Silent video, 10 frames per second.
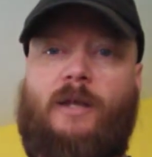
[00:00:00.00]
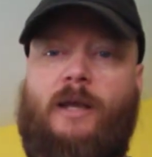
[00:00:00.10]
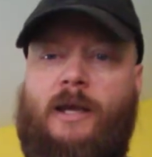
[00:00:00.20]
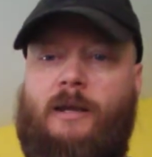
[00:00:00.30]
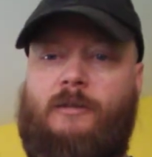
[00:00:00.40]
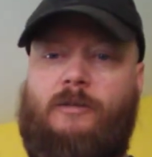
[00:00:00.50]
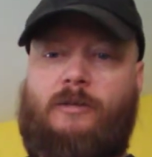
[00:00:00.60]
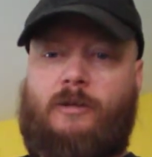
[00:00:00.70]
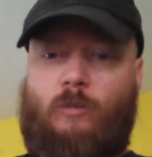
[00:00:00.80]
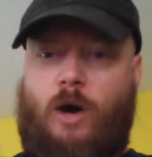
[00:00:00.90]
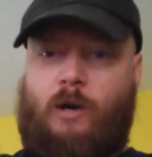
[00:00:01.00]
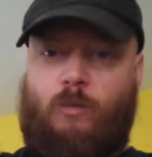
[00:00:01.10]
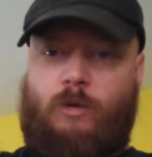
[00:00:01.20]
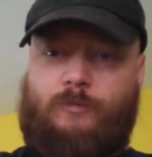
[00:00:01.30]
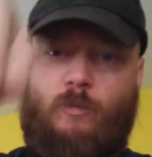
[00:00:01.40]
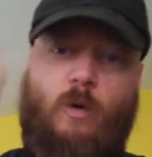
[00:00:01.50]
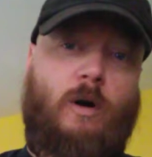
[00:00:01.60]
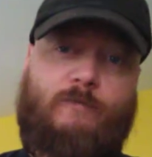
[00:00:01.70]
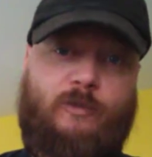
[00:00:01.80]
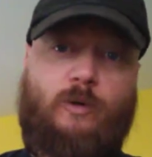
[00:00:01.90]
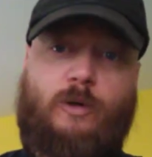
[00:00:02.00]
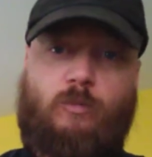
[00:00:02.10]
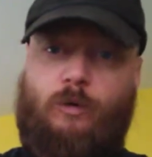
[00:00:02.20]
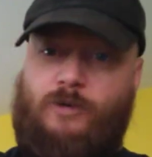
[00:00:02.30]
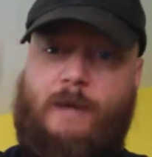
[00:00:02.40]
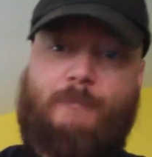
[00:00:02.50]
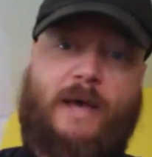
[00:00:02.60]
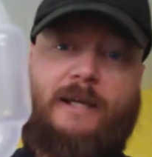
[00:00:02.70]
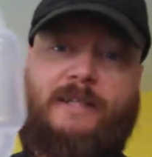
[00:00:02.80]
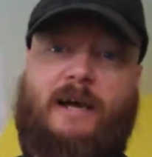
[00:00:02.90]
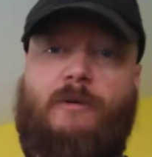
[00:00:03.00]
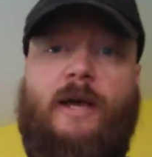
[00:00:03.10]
and the water or fluid will drop back down,